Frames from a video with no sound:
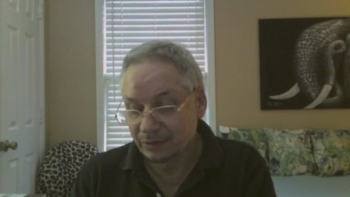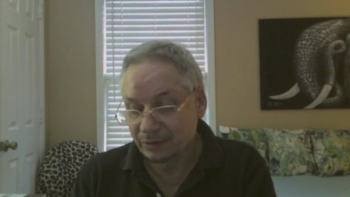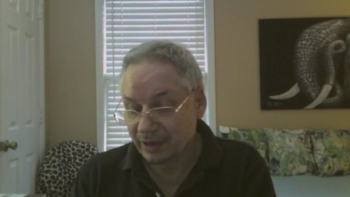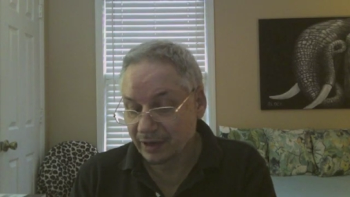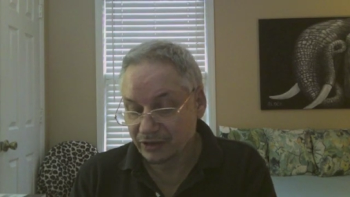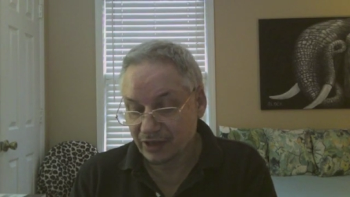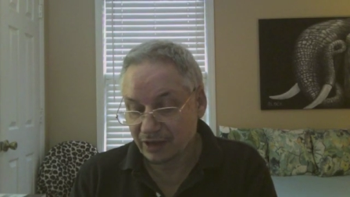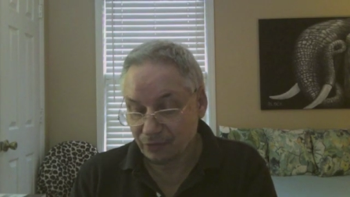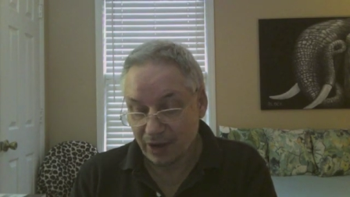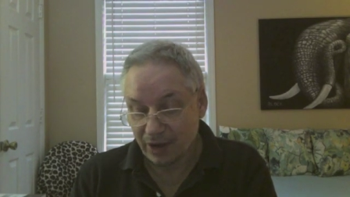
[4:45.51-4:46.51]
because
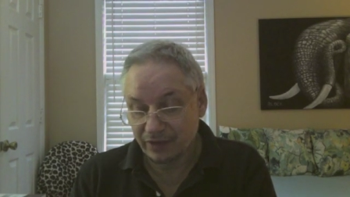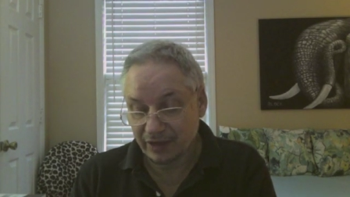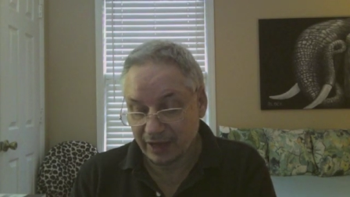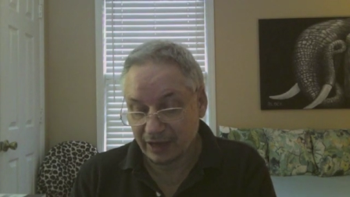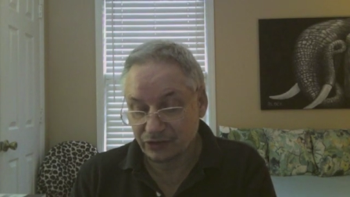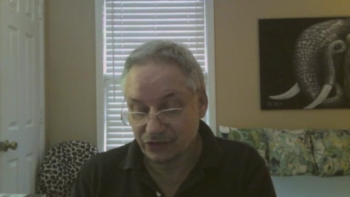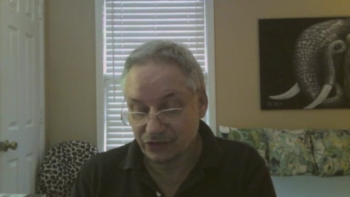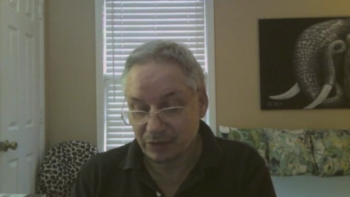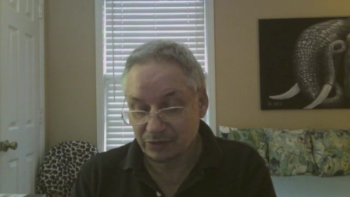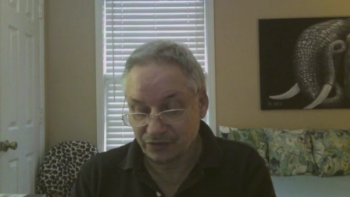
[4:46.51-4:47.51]
they've read the King James